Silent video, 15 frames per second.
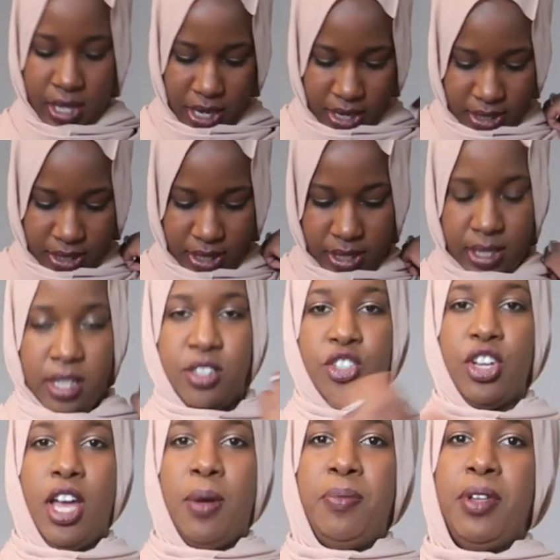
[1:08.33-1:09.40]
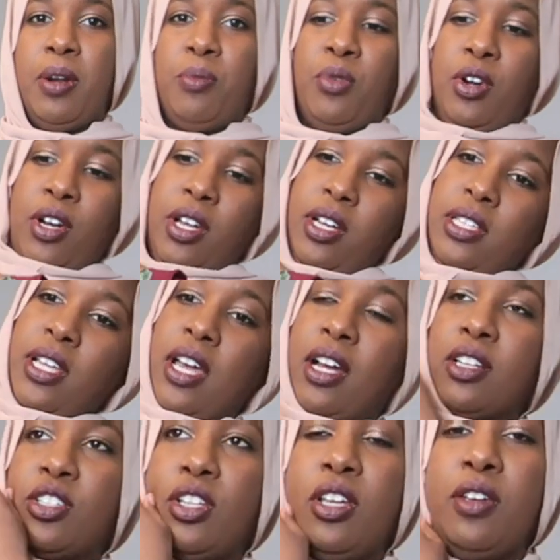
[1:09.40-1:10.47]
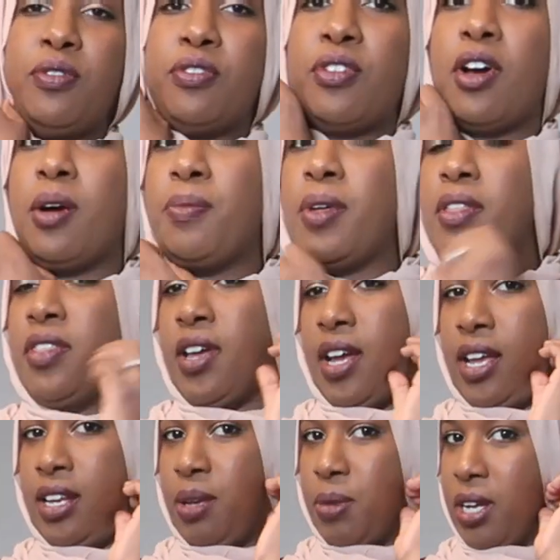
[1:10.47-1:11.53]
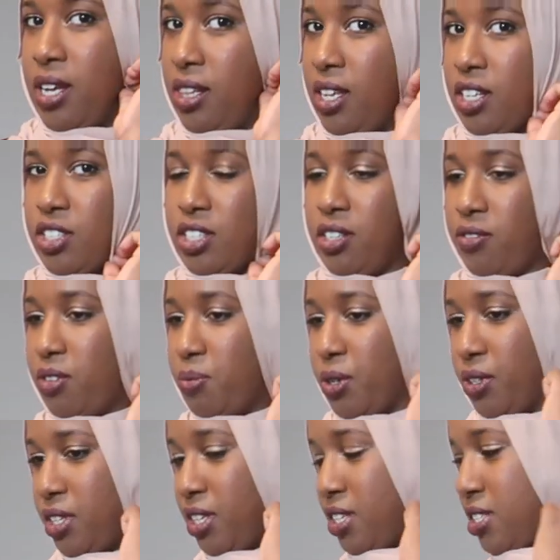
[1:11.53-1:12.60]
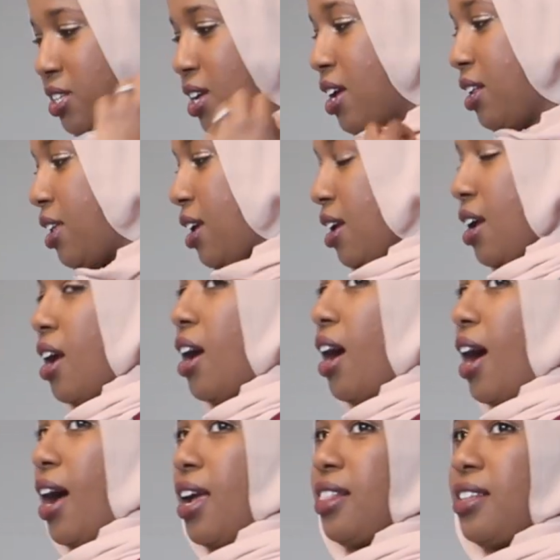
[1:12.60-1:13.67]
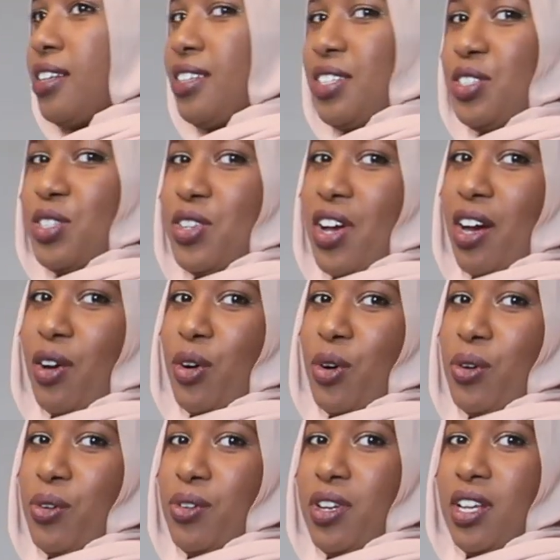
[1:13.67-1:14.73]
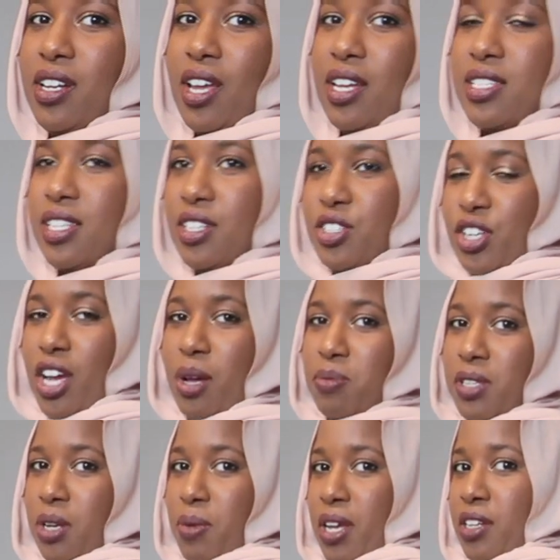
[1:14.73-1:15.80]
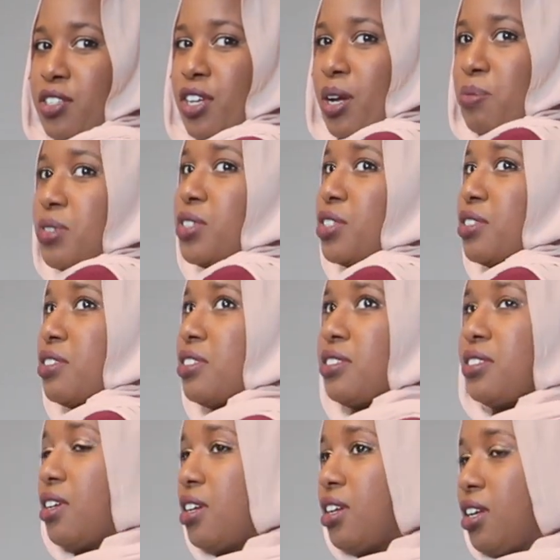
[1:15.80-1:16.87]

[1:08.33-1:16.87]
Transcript: thing is this hijab that I'm wearing. It's actually from the Halima collection from Modanisa, and like, I literally do not own nice hijabs. Like, my hijabs are just,